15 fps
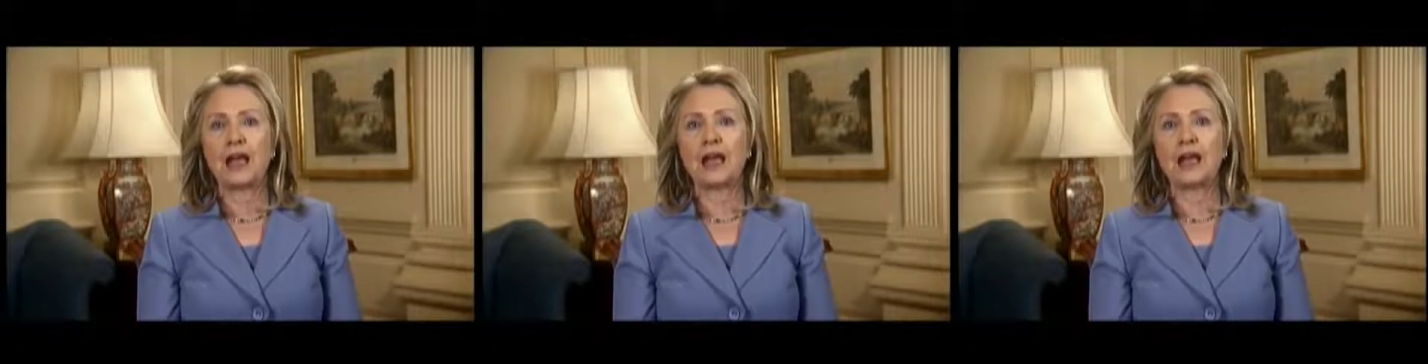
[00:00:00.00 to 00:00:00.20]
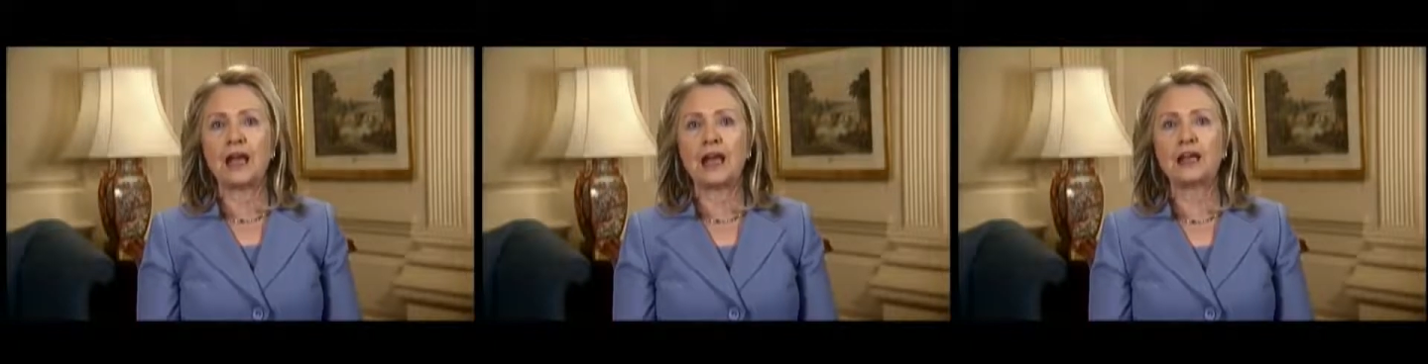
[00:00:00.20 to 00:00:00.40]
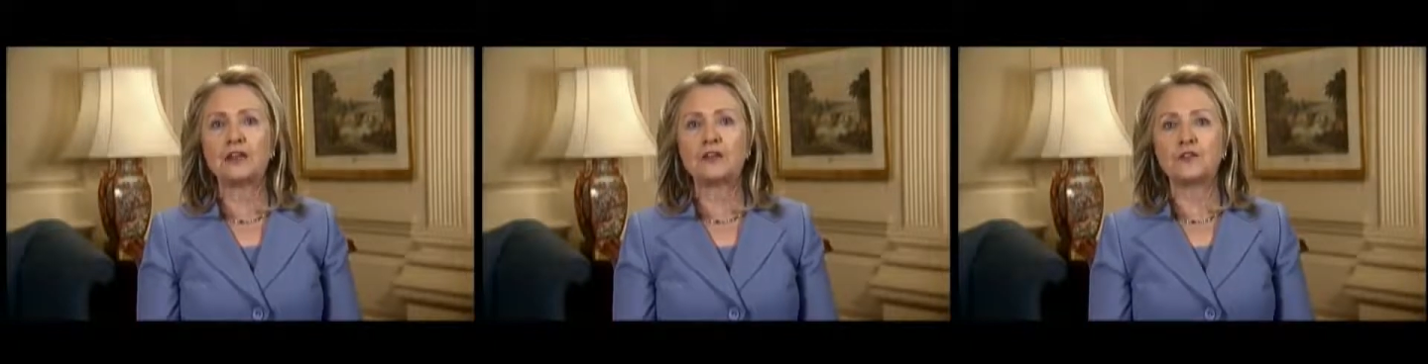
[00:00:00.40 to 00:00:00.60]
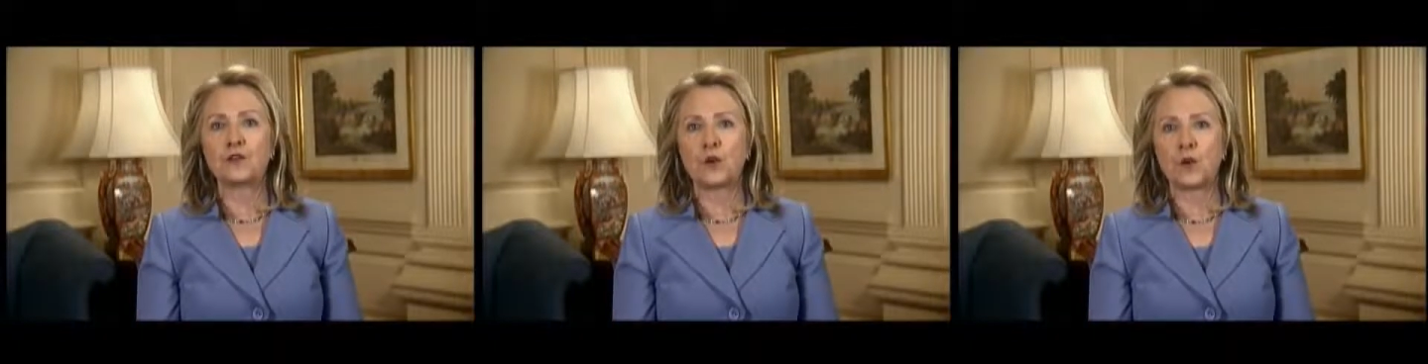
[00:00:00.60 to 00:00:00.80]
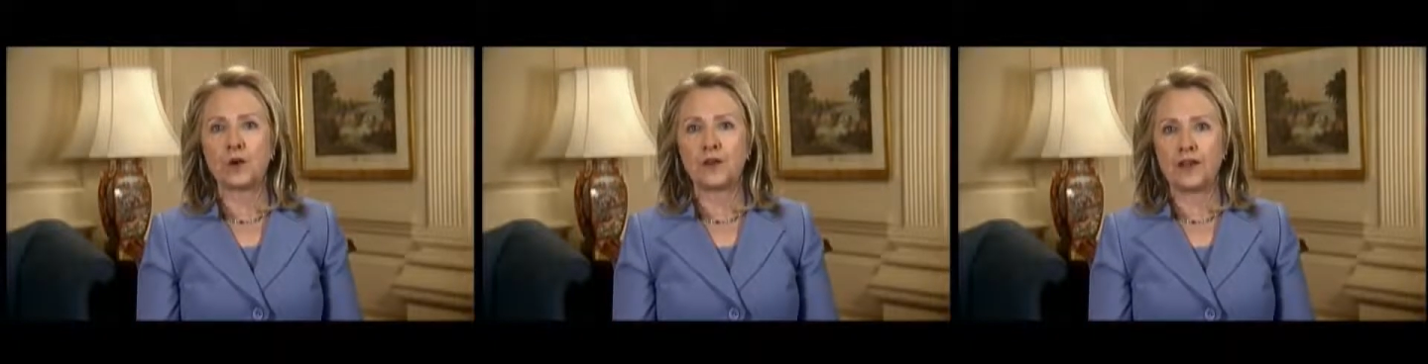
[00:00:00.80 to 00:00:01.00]
and
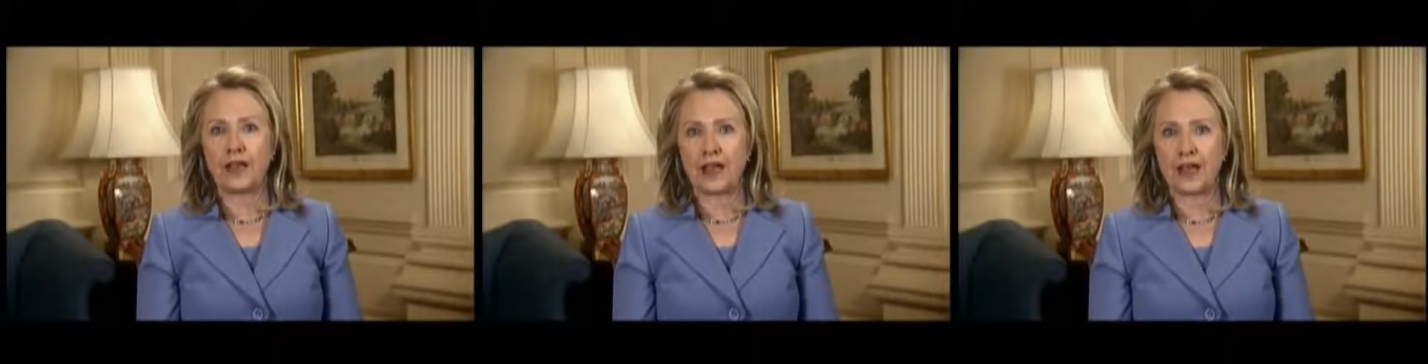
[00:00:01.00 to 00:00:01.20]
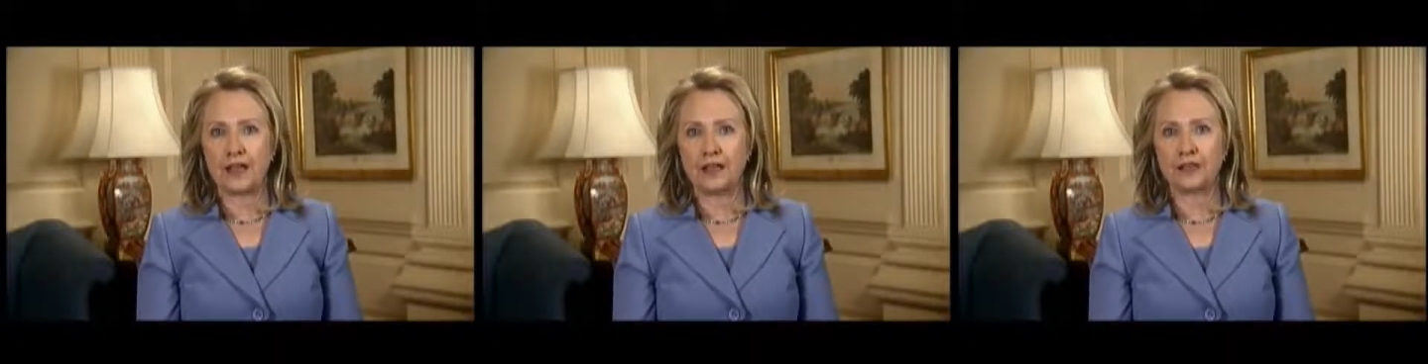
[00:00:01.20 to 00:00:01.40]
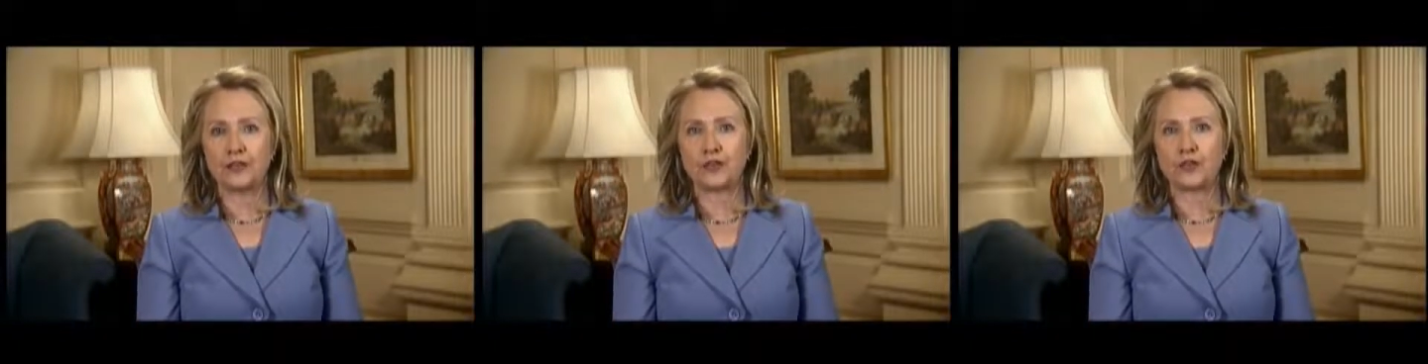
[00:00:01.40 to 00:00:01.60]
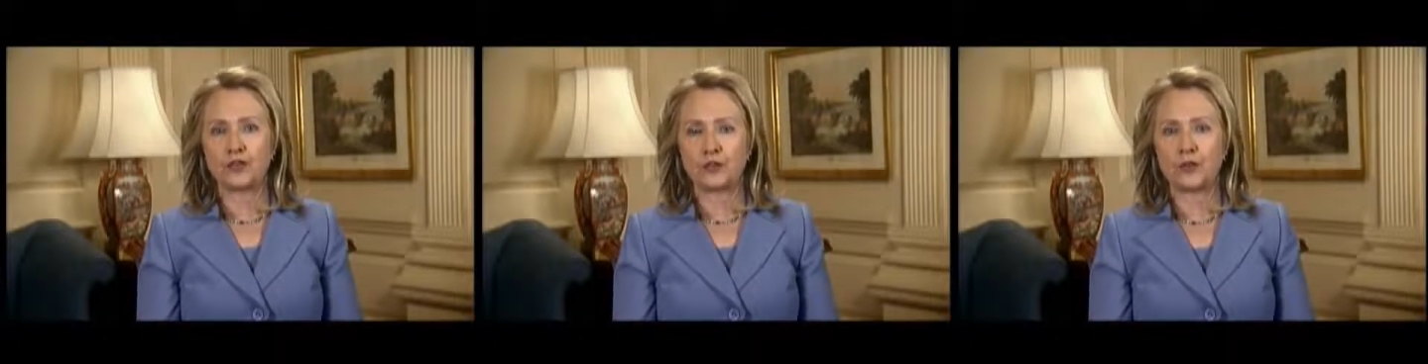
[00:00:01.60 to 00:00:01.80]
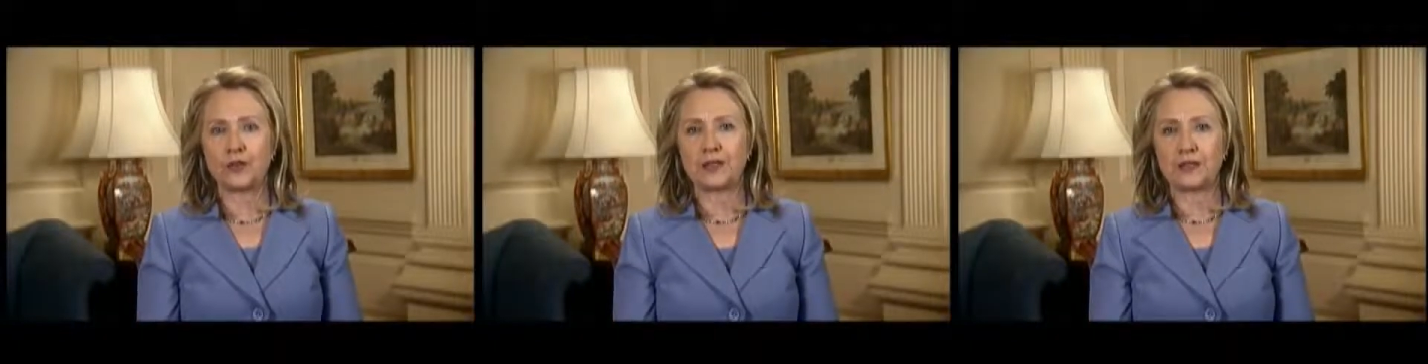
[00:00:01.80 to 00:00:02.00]
for the end
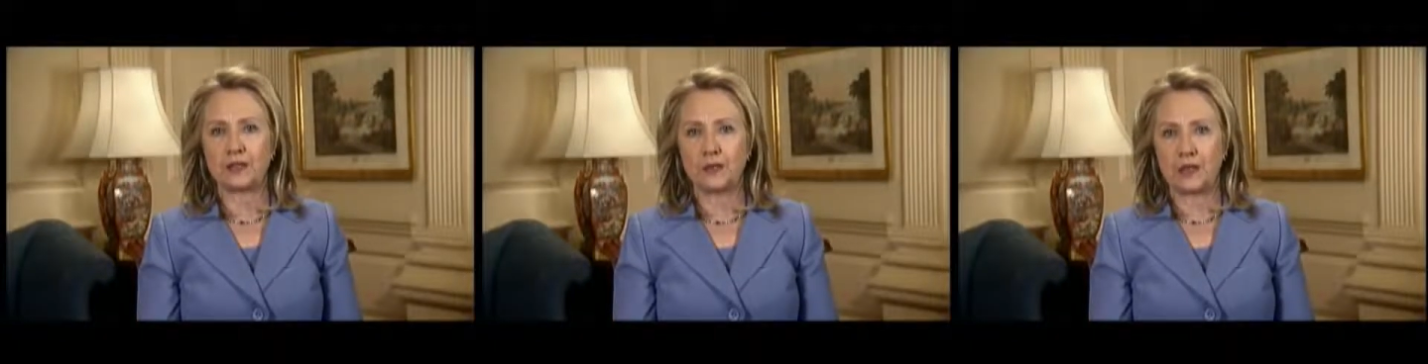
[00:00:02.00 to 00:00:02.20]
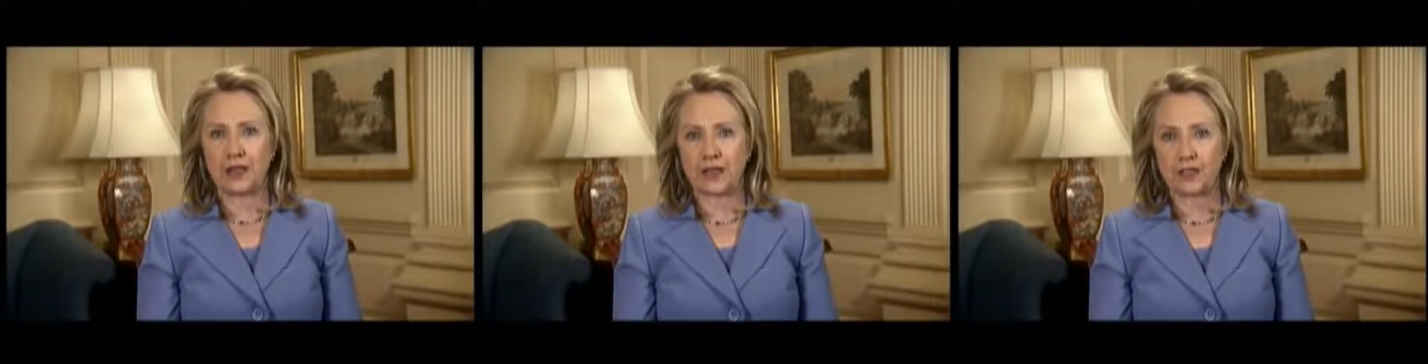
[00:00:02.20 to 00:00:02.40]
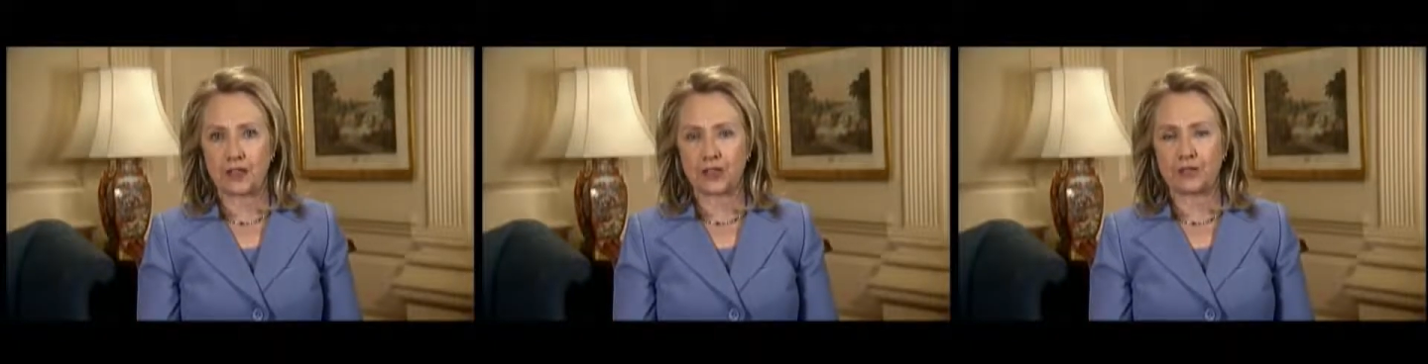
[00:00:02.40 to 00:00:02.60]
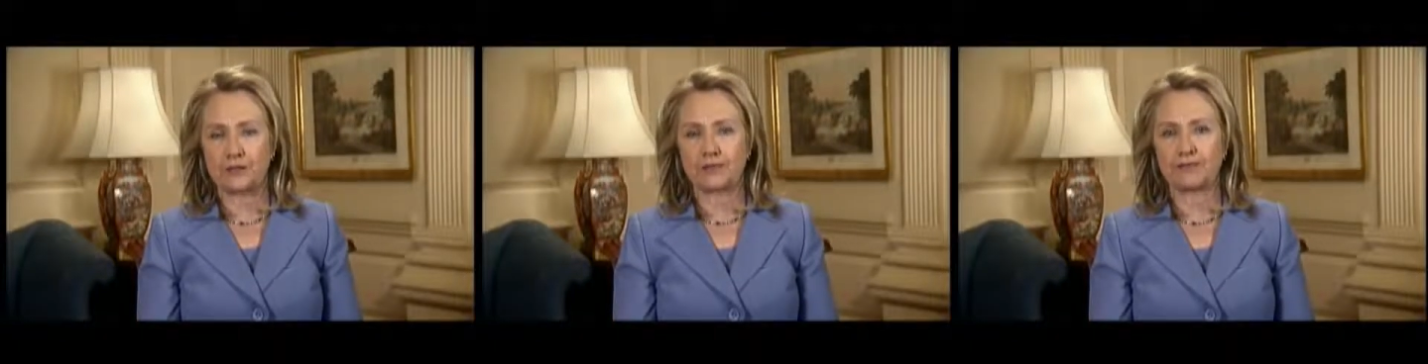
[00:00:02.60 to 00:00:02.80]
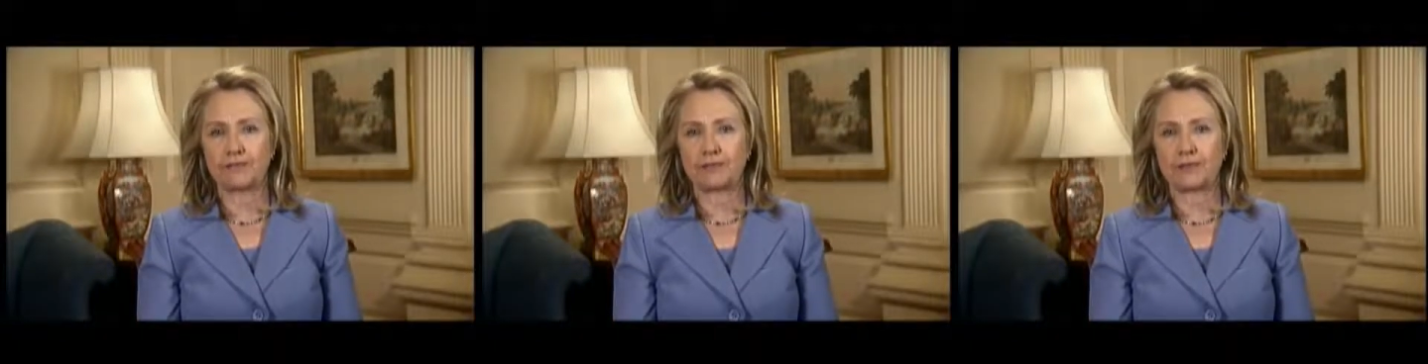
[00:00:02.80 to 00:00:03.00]
to intimidation.